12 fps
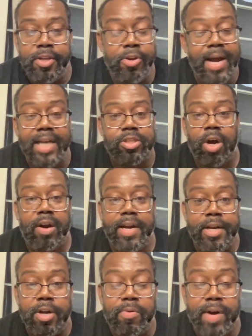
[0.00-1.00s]
You guys
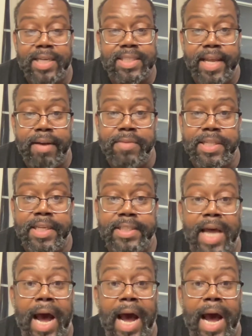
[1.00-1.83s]
already know where I stand with this.